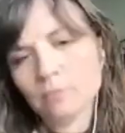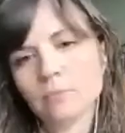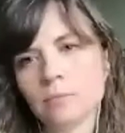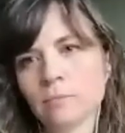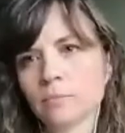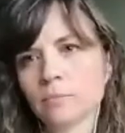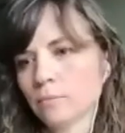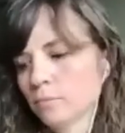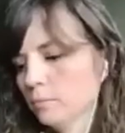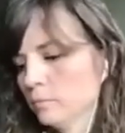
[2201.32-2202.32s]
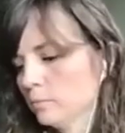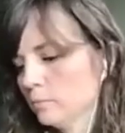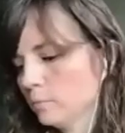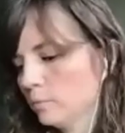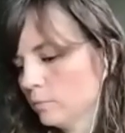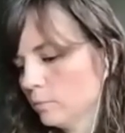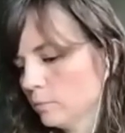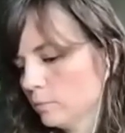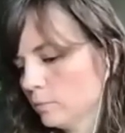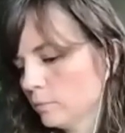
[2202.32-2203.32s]

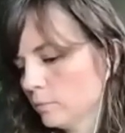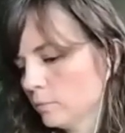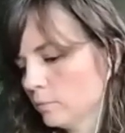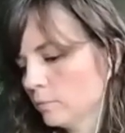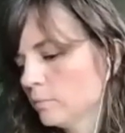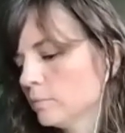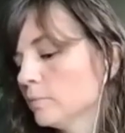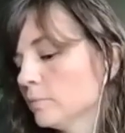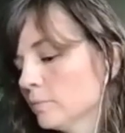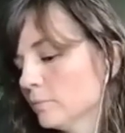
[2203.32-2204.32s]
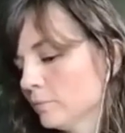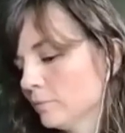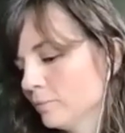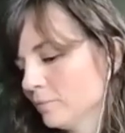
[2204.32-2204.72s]
No words are spoken by the person on screen.